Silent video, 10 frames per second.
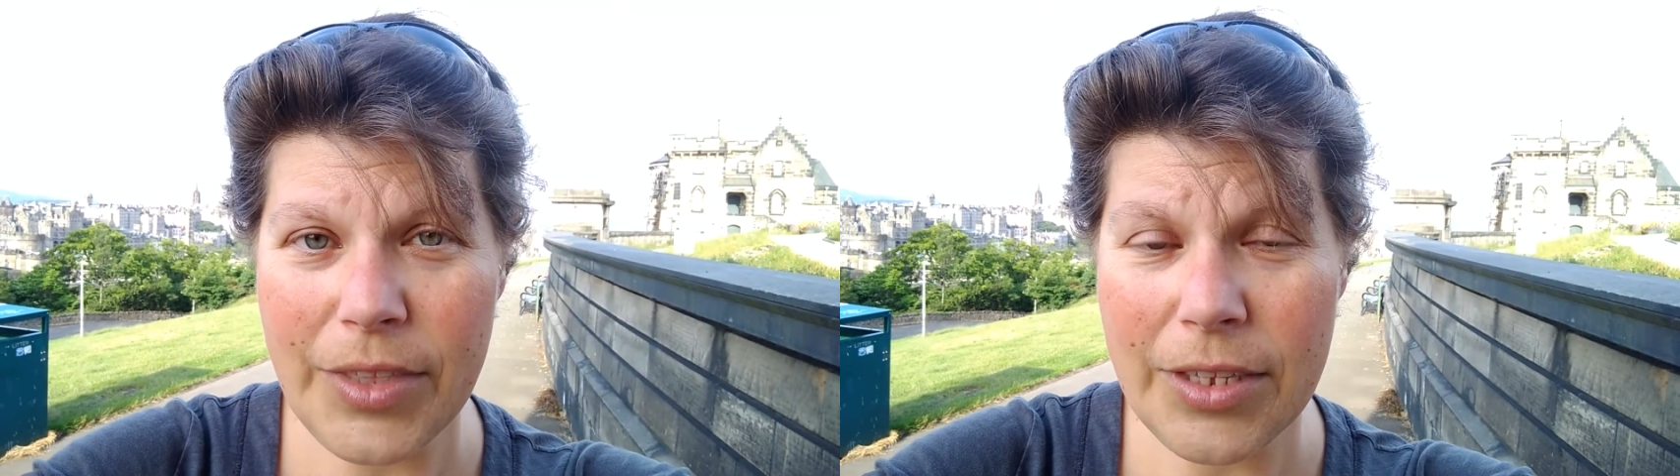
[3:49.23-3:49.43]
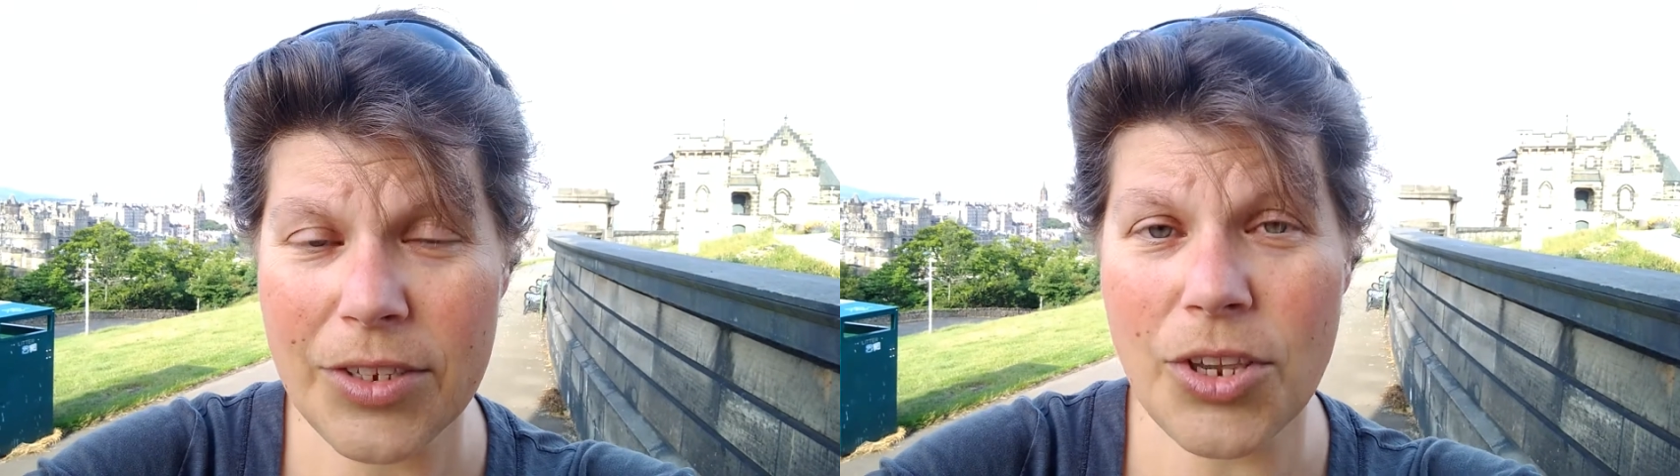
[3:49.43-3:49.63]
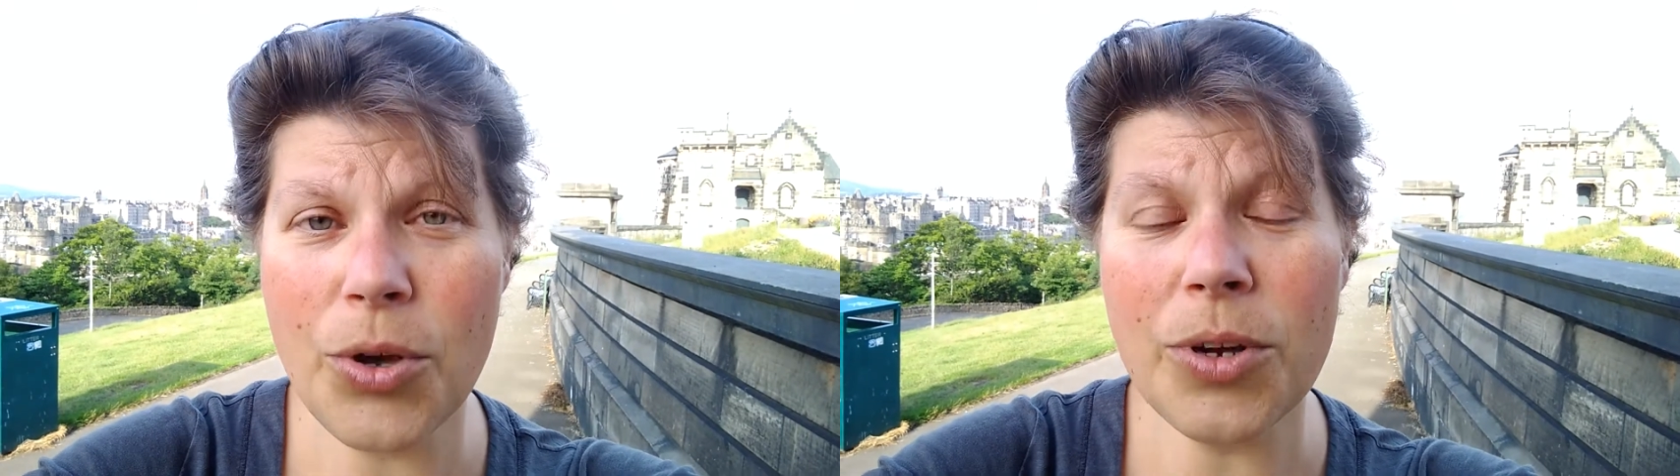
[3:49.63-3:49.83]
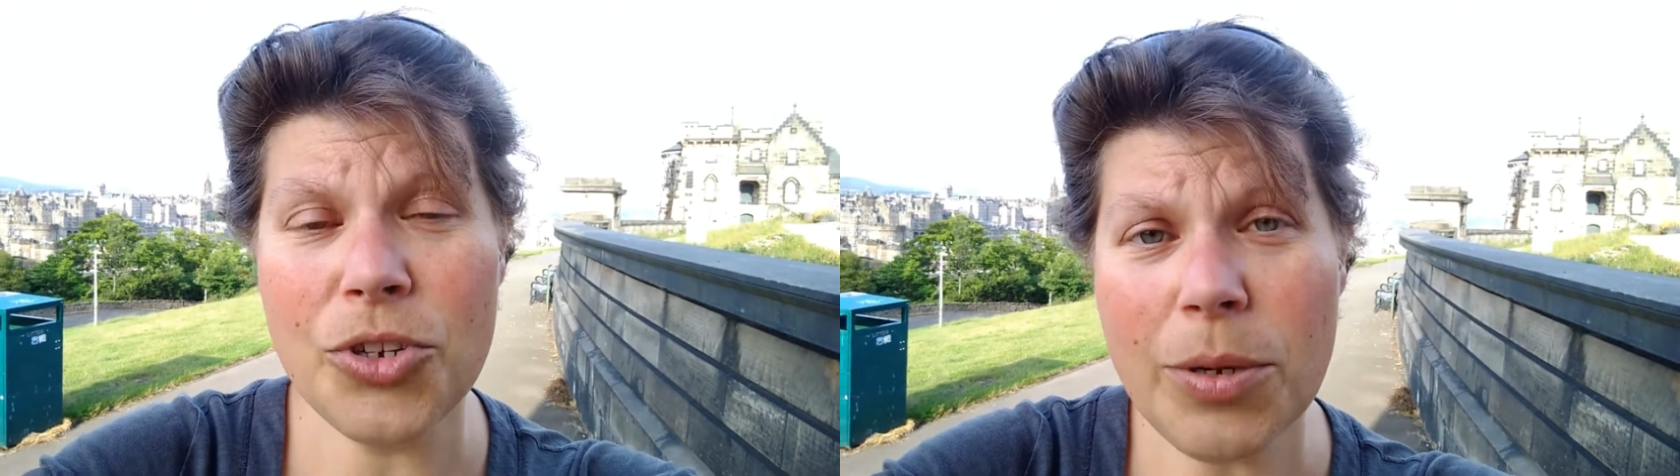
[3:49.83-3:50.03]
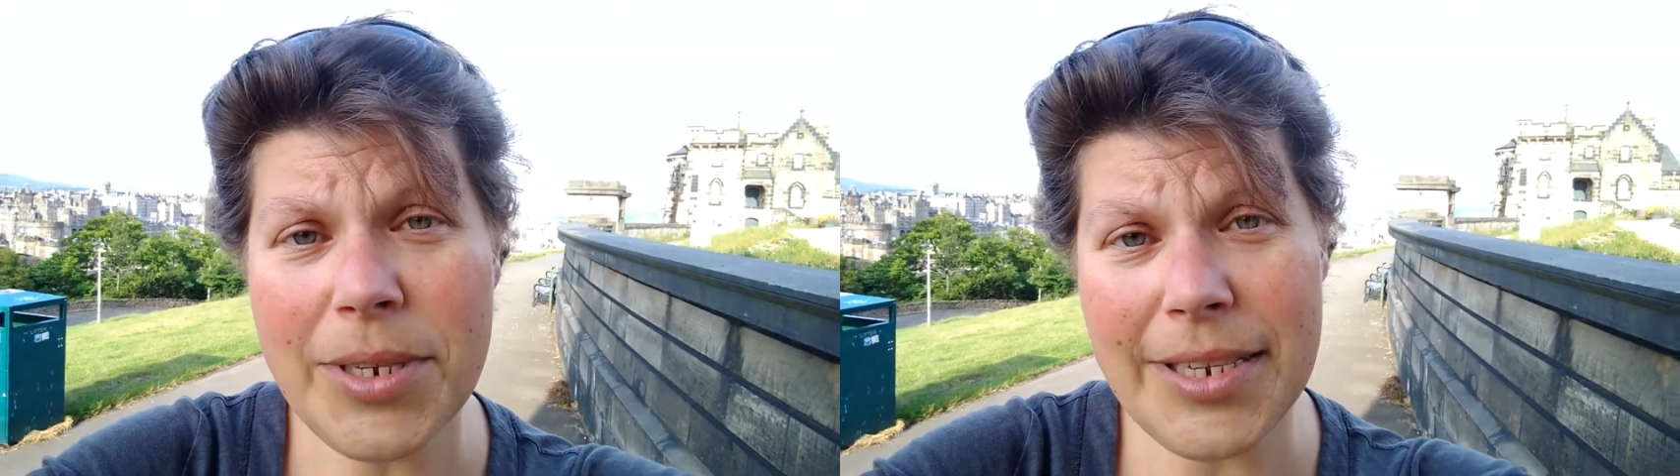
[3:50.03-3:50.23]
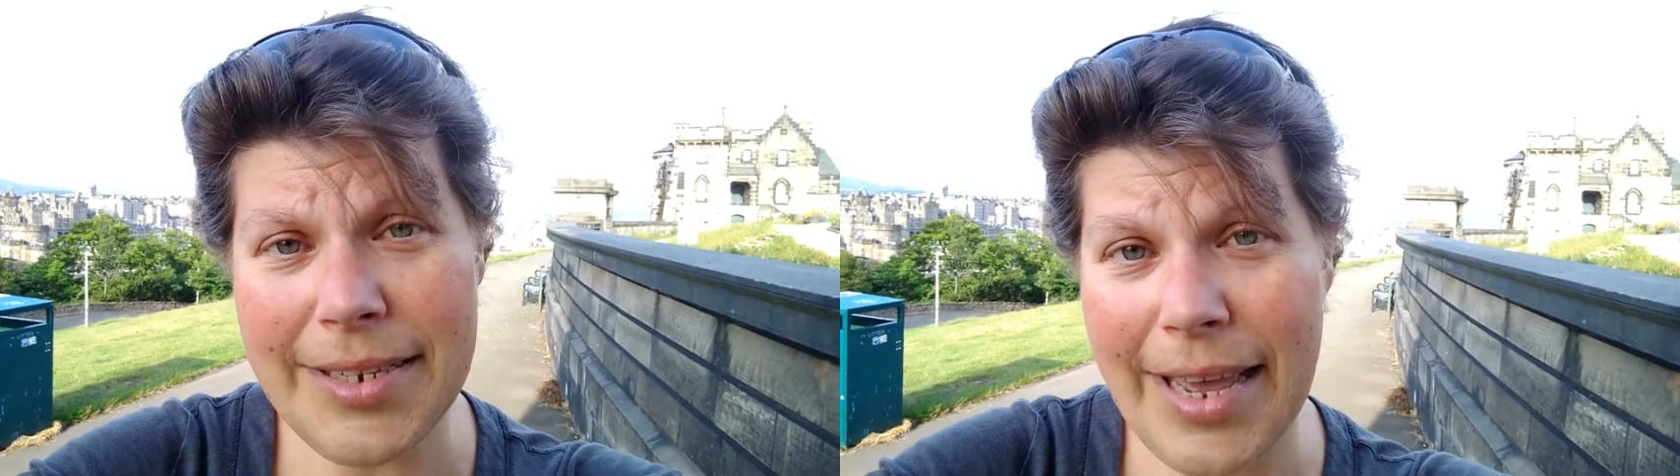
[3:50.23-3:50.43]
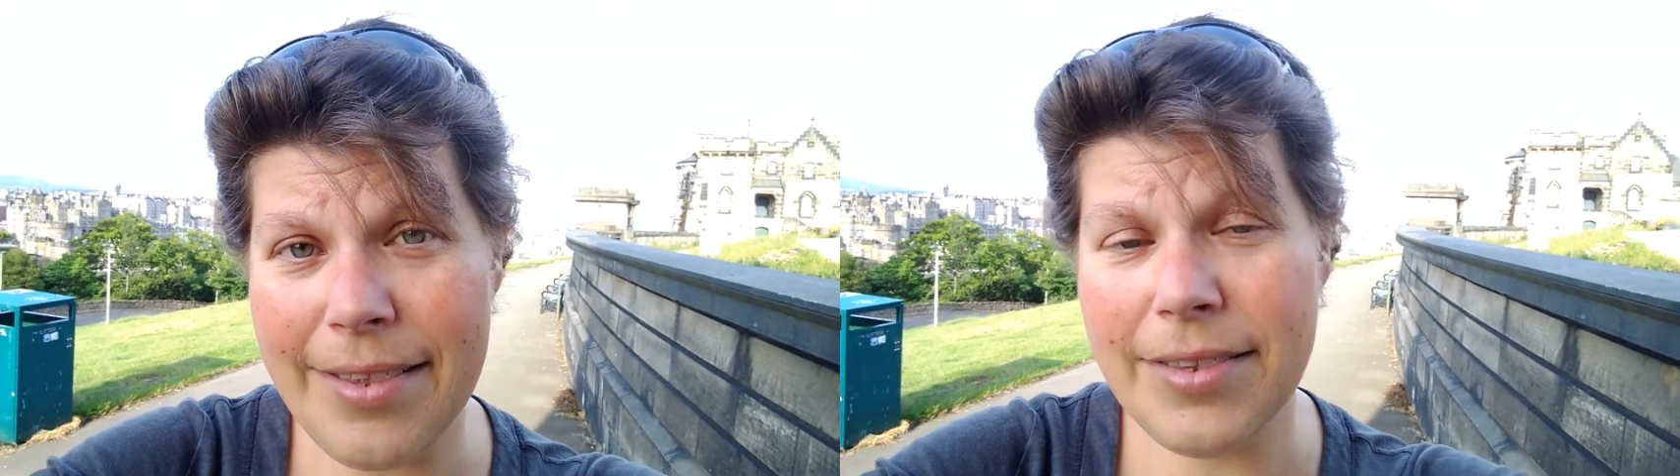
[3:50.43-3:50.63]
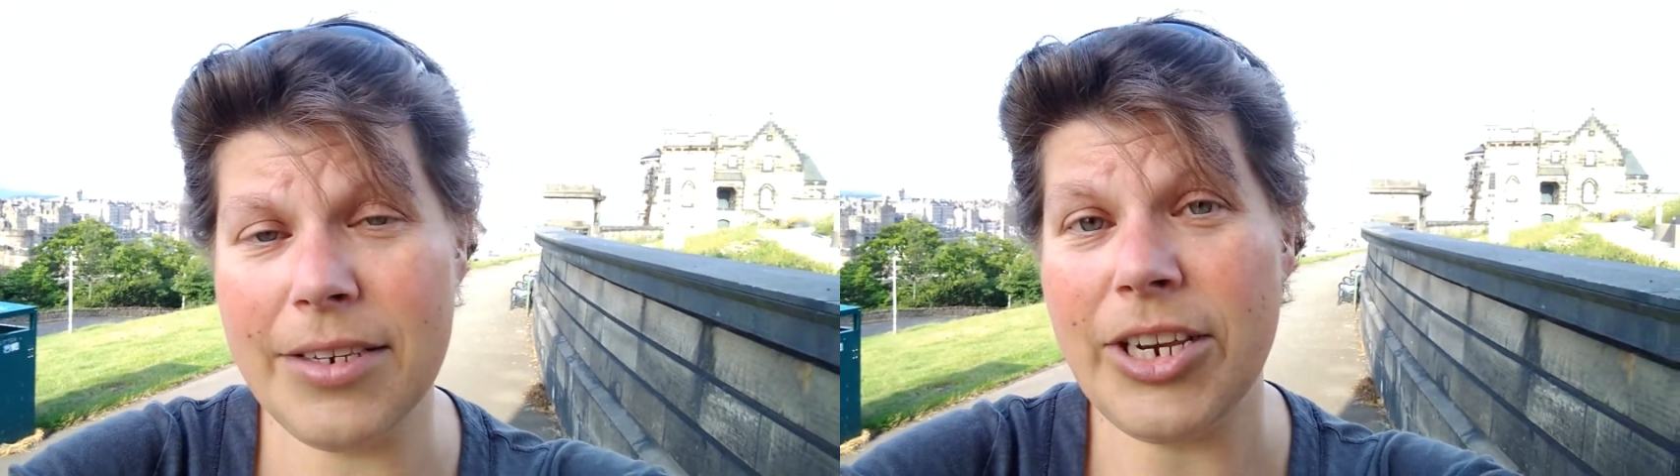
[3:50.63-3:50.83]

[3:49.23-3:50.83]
So on Thomas's death,